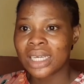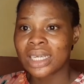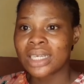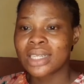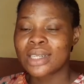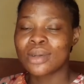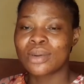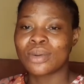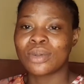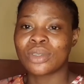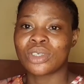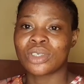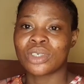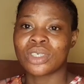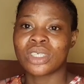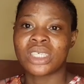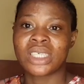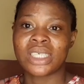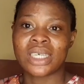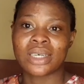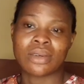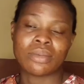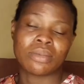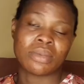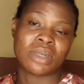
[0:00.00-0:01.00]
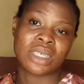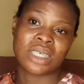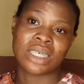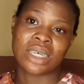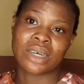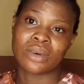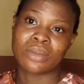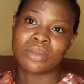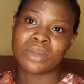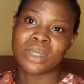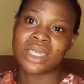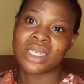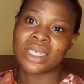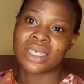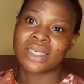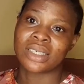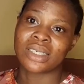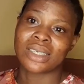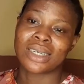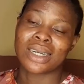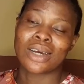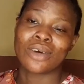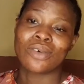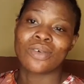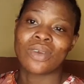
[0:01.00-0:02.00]
So just share with me in the comment section.
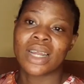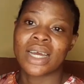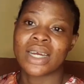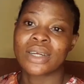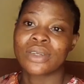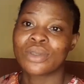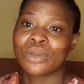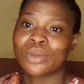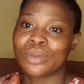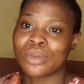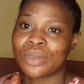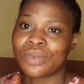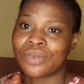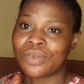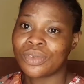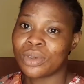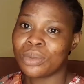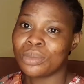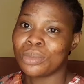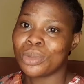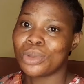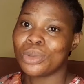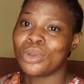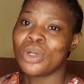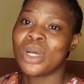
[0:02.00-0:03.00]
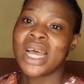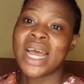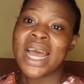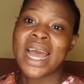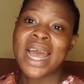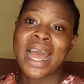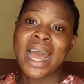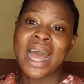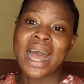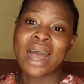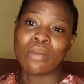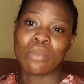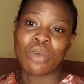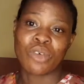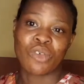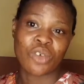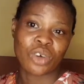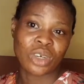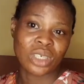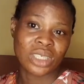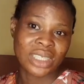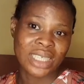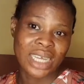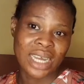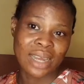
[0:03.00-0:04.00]
I would like to read from you. I'm a
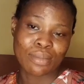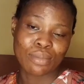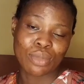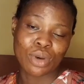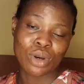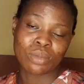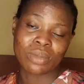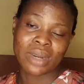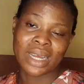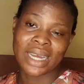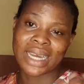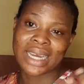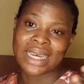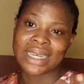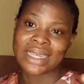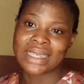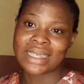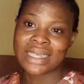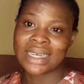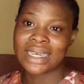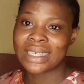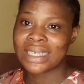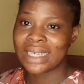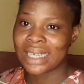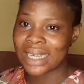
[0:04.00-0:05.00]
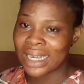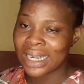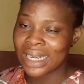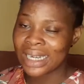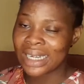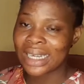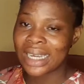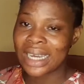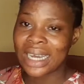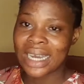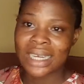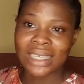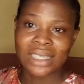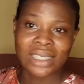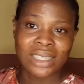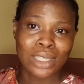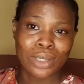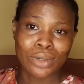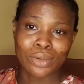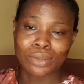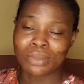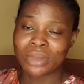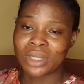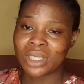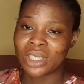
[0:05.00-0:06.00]
first-time mom, like I said earlier. Share
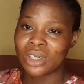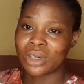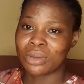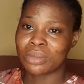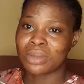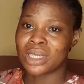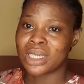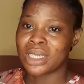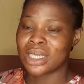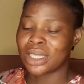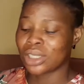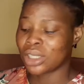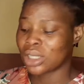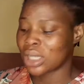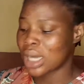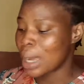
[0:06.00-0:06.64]
with me in the comment section.